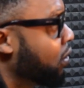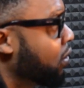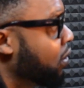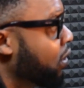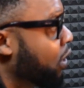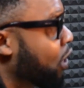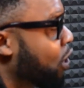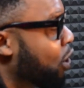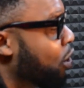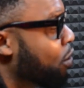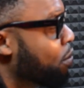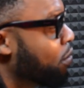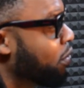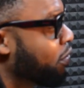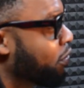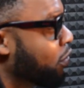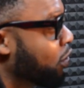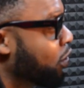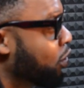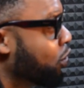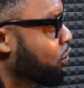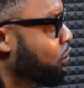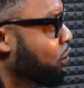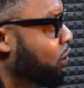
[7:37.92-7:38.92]
they called me for
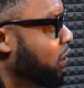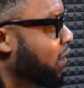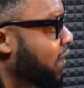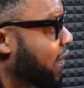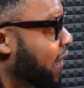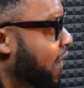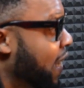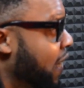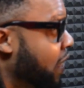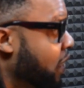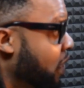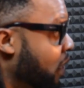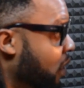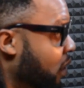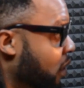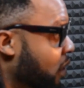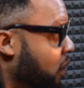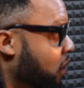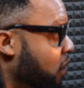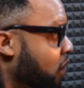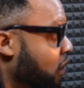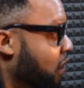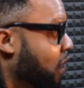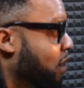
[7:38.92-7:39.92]
a show in Kenya.
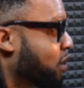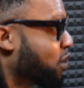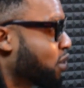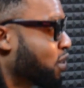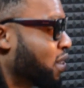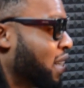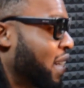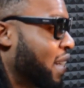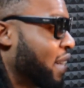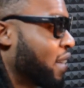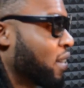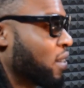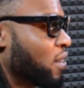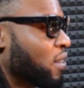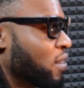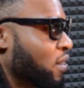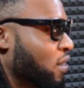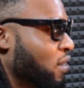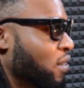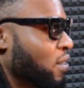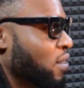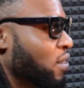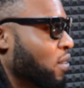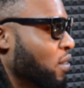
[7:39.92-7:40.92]
That was like
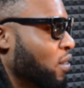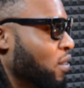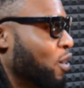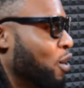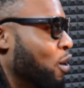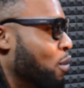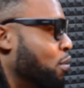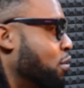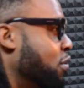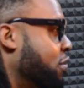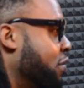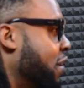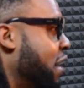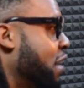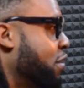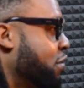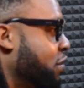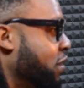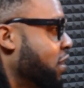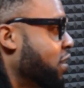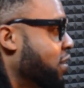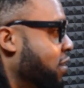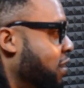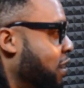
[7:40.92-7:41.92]
up to 5
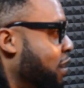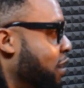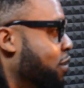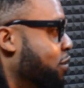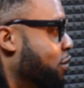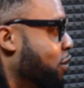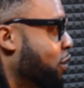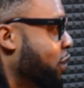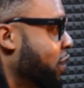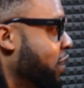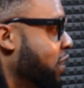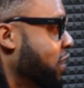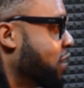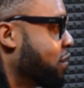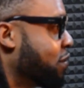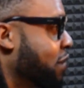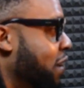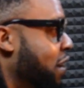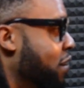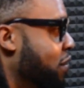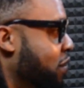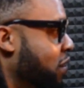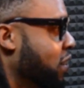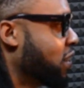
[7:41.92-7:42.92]
years now, 4 years, 5
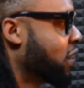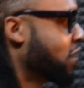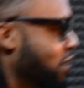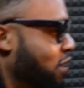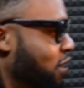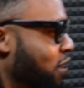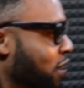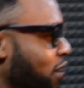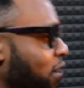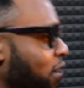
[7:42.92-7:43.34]
years.